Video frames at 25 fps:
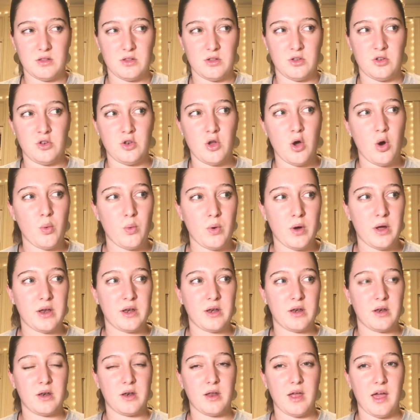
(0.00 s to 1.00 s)
no
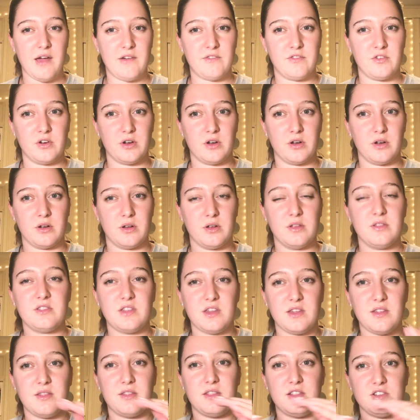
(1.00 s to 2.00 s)
one ever,
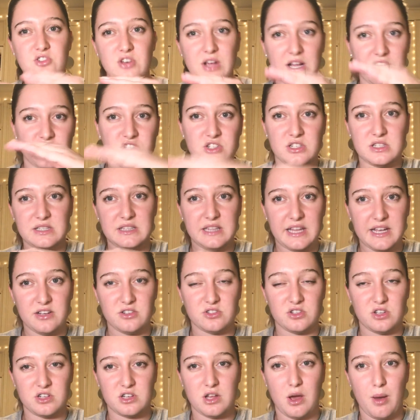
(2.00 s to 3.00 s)
the trash just
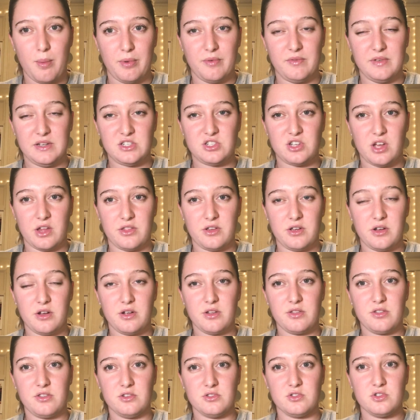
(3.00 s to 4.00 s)
layers on top of each other.
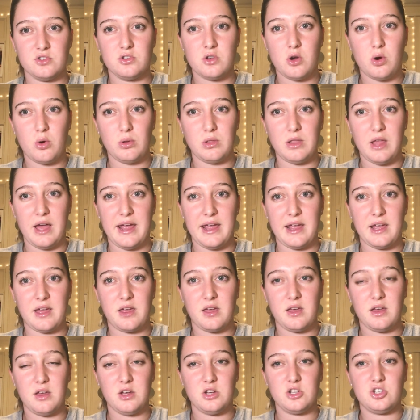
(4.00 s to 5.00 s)
There's no
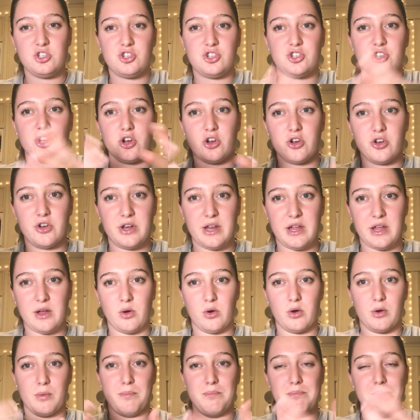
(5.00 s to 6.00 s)
like churning
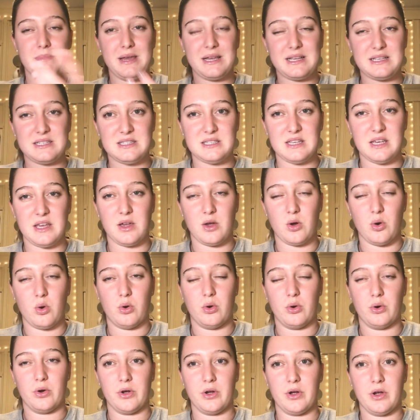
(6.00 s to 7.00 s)
or mixing
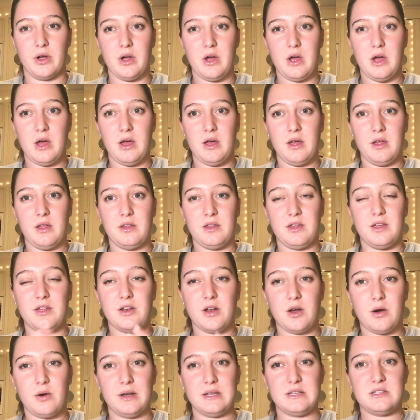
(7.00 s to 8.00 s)
or, you
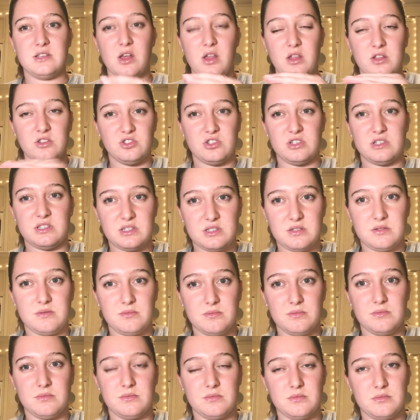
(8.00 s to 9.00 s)
know, it's all just
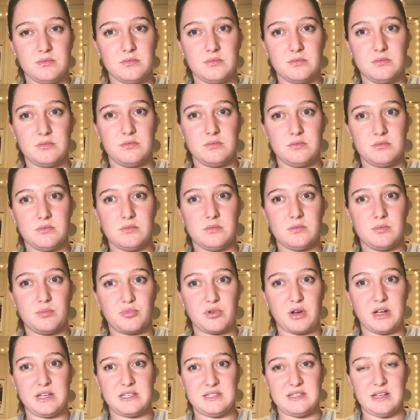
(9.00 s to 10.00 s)

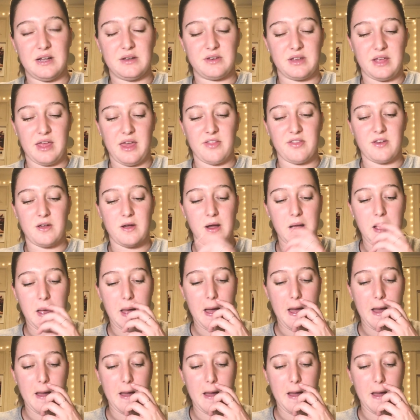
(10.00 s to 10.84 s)
pressed down together.